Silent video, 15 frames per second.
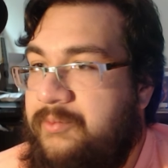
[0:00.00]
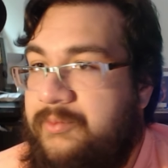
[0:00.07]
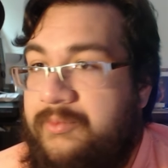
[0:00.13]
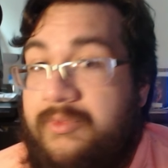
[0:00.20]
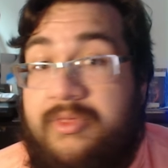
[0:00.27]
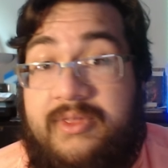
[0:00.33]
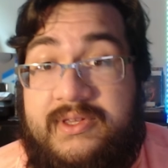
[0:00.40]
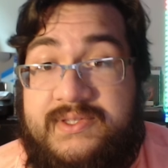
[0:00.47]

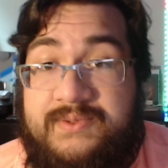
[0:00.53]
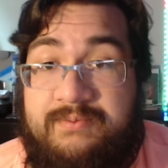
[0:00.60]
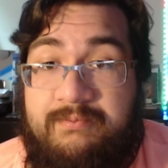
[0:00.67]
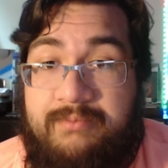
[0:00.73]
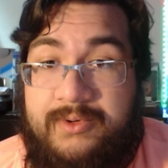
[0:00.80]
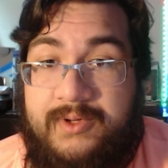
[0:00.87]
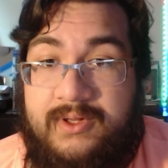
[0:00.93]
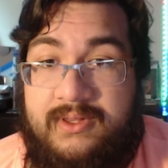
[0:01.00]
This
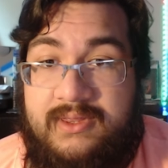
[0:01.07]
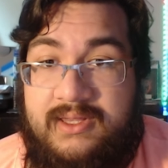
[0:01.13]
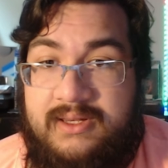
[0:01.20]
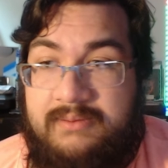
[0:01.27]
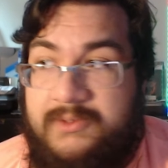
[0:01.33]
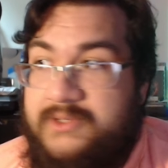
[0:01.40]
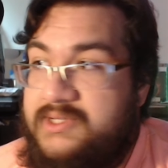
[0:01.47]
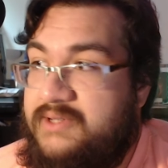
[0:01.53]
book that I'm
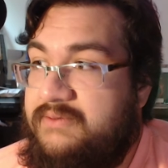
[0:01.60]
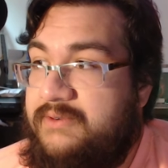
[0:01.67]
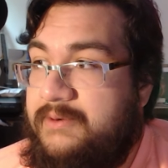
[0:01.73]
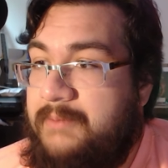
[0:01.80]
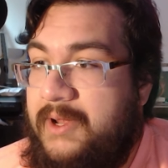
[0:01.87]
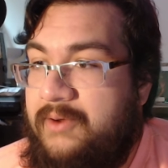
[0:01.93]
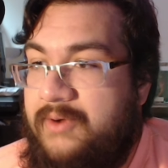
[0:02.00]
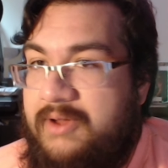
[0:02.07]
using for
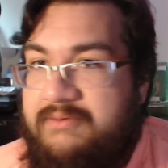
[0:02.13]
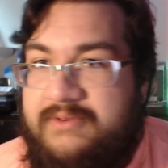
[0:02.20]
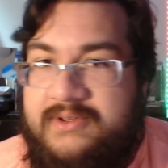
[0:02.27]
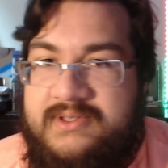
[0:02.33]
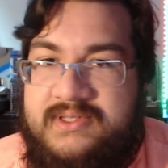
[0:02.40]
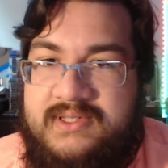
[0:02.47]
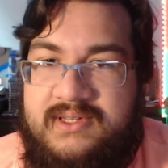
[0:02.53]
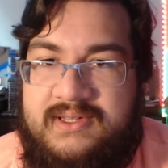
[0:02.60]
my
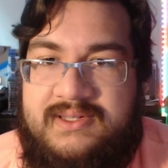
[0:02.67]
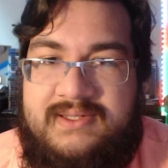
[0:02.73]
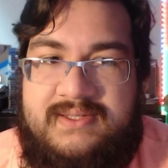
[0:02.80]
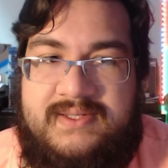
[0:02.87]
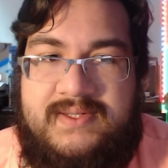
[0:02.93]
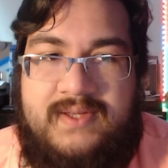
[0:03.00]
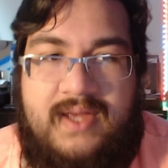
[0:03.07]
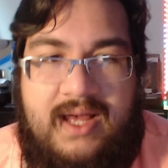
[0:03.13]
reference
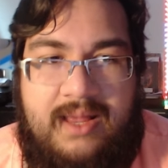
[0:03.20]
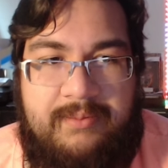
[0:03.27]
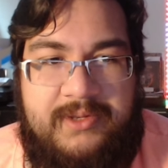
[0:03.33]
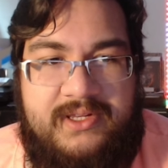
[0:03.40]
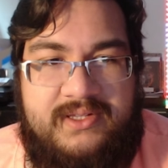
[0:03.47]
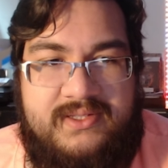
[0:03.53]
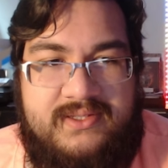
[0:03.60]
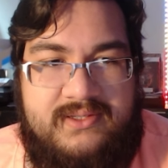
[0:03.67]
is
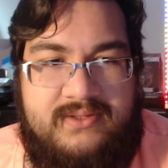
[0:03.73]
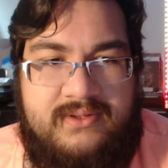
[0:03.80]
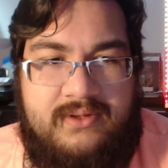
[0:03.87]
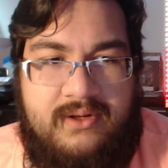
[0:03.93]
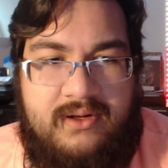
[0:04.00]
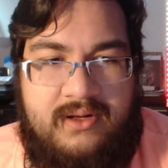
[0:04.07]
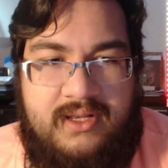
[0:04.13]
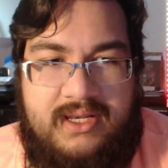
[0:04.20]
Albinus
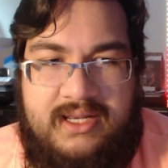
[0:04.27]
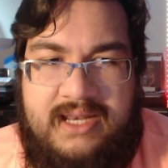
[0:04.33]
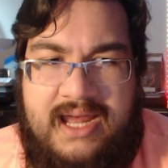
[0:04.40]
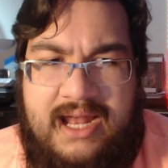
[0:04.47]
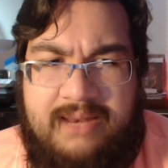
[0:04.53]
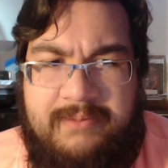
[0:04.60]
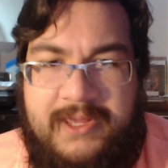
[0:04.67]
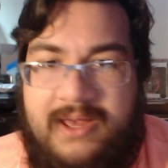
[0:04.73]
on
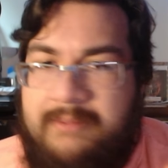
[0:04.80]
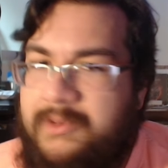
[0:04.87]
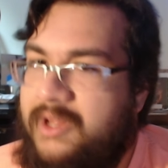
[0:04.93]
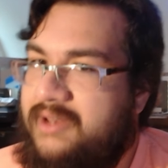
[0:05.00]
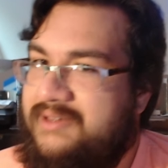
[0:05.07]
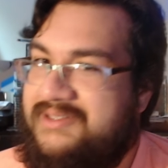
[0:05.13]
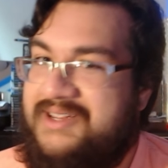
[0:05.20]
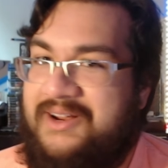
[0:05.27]
Anatomy. I'm not
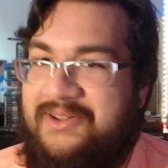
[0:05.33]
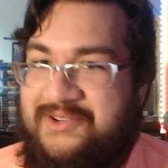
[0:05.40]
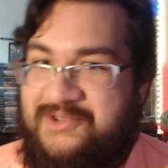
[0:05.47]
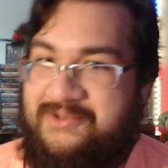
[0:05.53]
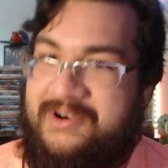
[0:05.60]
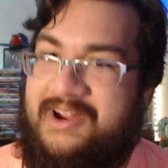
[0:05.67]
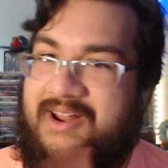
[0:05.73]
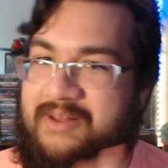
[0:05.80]
entirely
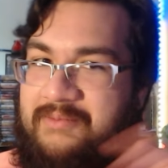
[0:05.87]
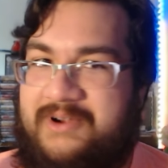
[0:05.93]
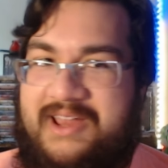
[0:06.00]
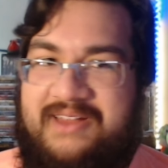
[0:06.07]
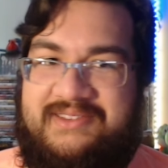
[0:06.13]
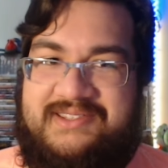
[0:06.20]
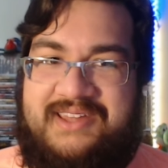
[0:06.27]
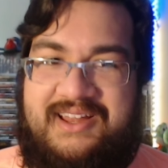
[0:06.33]
sure how to
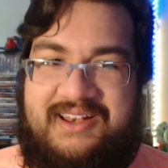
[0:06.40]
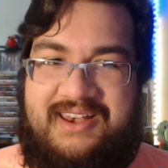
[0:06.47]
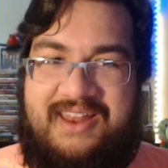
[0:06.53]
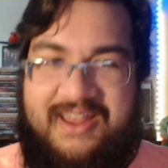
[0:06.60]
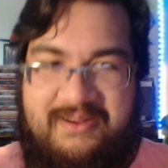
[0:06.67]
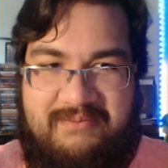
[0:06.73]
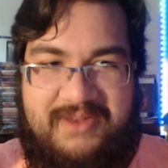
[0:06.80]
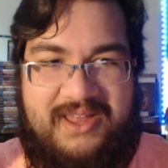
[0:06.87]
pronounce that
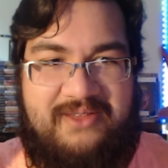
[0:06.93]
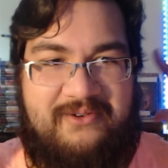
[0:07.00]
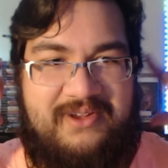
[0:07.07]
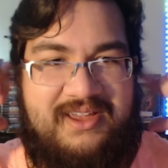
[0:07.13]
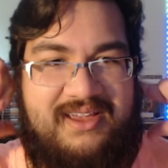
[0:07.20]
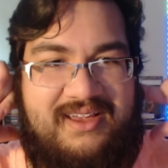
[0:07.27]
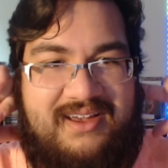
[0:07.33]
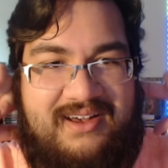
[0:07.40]
name, by the
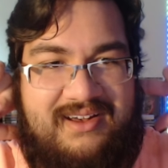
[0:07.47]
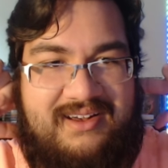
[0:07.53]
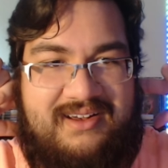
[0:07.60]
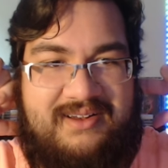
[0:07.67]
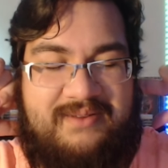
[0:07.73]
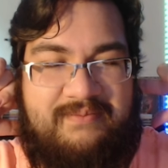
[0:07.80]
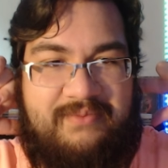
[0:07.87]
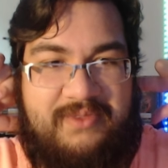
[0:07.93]
way.
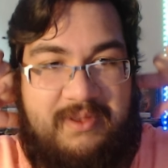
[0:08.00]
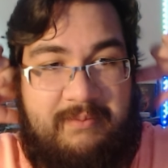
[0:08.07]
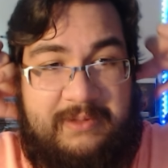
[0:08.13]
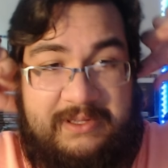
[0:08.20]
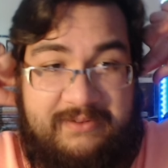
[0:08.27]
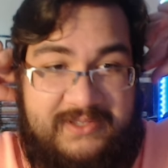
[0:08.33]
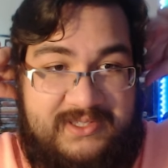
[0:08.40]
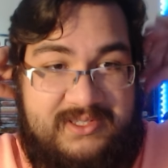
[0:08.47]
I
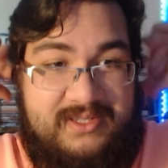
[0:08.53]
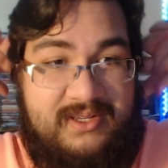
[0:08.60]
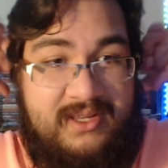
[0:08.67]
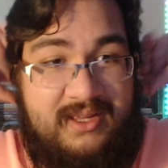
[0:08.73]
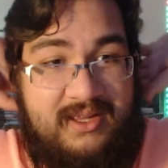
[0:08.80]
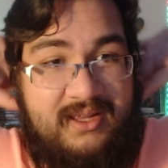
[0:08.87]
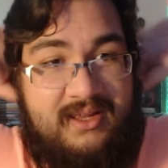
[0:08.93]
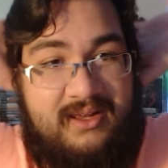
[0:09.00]
believe it's
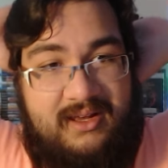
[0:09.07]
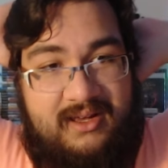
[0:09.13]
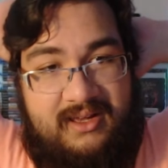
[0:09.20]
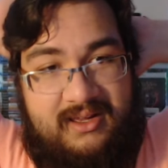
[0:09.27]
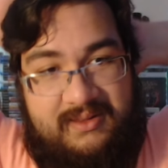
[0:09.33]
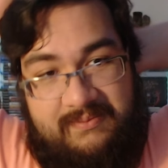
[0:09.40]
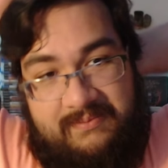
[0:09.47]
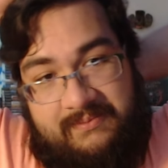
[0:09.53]

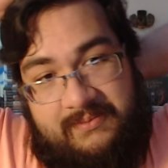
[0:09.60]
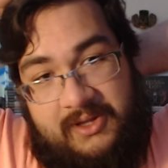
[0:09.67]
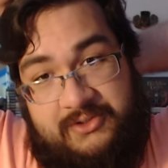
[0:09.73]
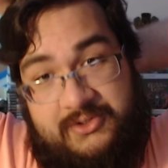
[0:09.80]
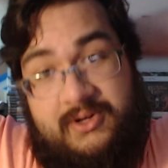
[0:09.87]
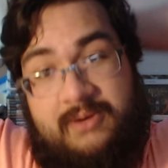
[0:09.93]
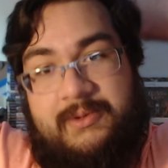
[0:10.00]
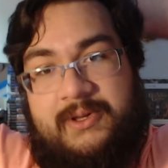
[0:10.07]
a
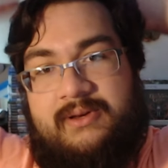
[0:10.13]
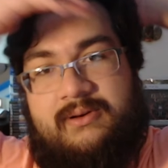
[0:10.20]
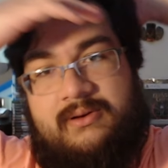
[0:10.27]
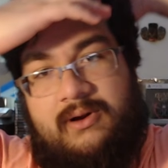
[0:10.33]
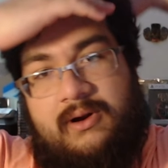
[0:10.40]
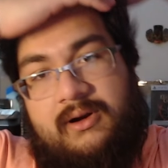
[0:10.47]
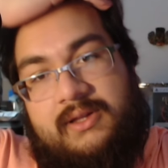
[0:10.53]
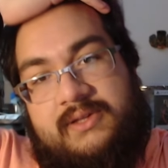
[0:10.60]
German
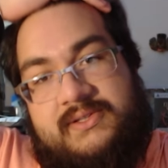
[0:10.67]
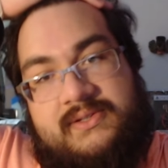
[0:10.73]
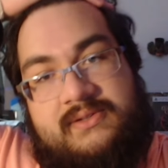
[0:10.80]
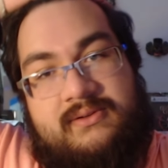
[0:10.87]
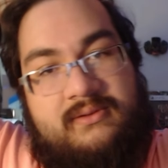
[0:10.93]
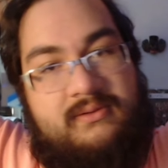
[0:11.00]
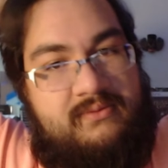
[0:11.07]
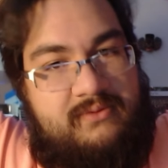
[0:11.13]
artist
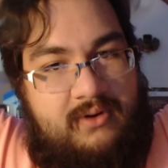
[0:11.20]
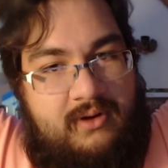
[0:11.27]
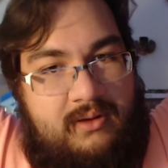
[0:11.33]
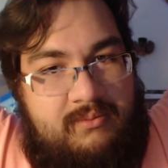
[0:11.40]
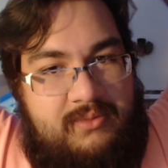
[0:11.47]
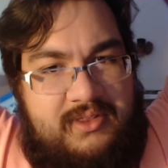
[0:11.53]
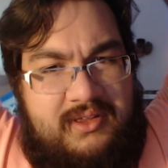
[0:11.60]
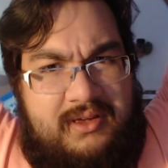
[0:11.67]

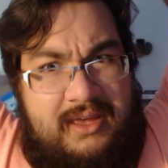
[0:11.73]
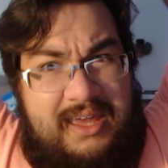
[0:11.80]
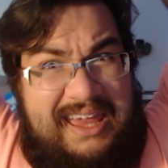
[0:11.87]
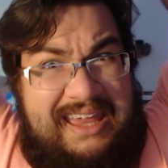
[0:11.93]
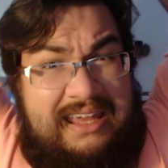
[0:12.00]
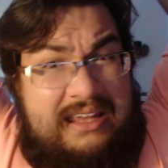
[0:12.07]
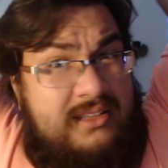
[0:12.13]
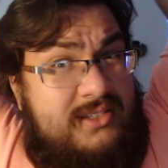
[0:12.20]
from the
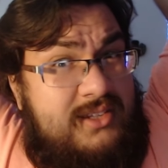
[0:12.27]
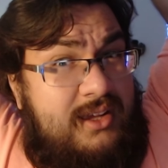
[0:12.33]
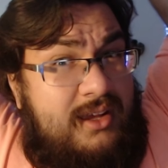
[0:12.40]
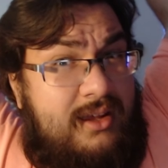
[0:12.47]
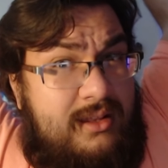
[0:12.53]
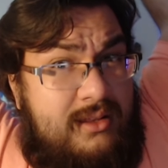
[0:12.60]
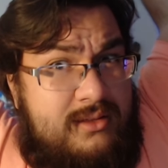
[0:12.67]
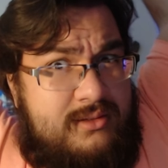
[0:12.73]

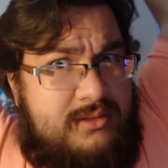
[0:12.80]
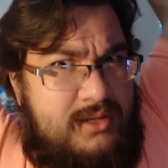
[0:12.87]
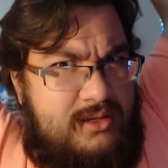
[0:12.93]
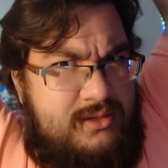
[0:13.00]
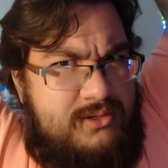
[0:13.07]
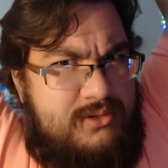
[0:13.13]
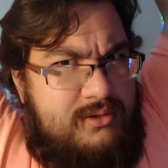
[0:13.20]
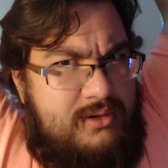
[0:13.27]
18th
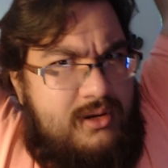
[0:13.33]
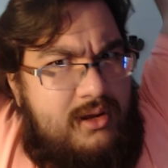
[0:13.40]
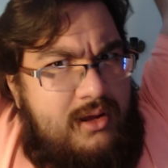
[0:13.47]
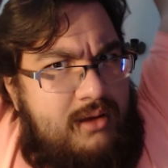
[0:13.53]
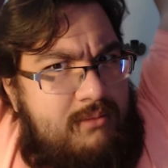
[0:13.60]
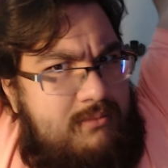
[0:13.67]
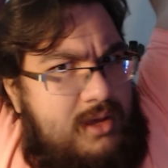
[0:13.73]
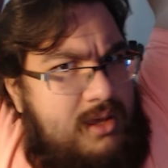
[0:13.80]

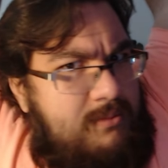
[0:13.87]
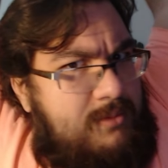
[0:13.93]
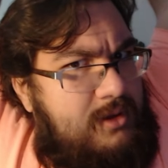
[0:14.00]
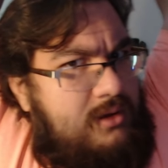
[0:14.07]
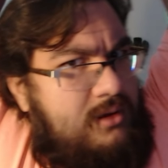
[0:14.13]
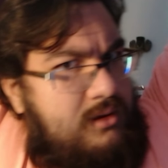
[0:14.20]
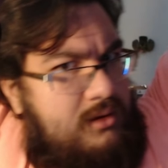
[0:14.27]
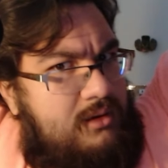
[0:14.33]
century,
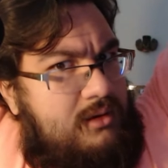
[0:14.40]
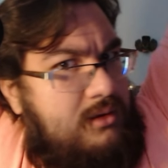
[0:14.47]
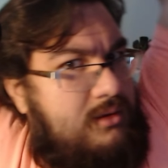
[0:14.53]
maybe